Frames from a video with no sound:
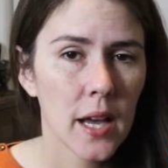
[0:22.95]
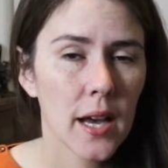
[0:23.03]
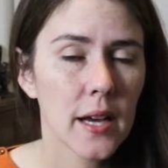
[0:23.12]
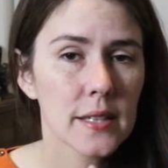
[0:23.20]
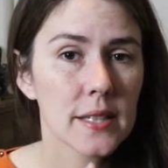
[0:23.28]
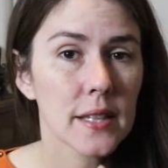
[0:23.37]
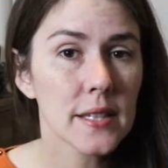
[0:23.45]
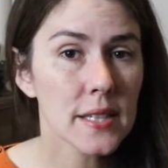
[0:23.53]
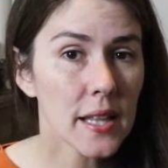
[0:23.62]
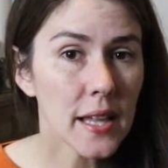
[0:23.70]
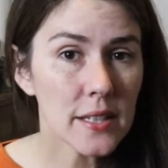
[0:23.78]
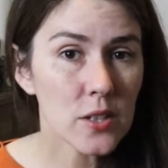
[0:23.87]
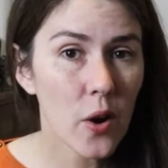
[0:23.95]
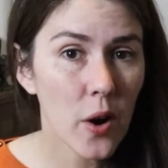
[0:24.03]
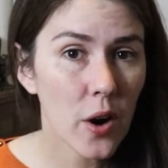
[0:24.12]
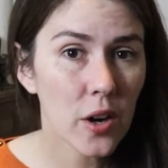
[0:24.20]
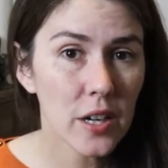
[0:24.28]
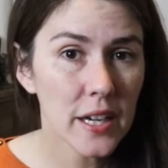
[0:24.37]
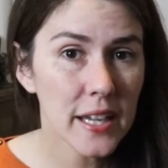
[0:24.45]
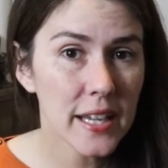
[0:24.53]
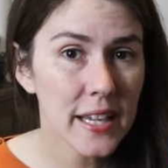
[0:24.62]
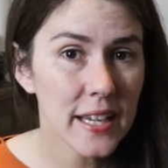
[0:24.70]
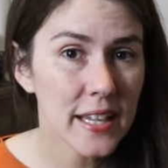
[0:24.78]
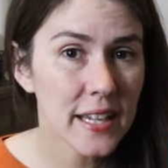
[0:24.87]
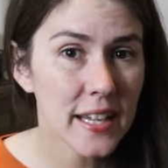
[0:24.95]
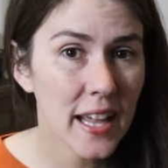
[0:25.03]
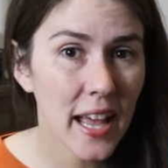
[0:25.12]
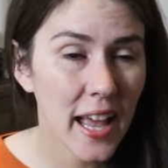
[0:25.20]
Salicylates are in,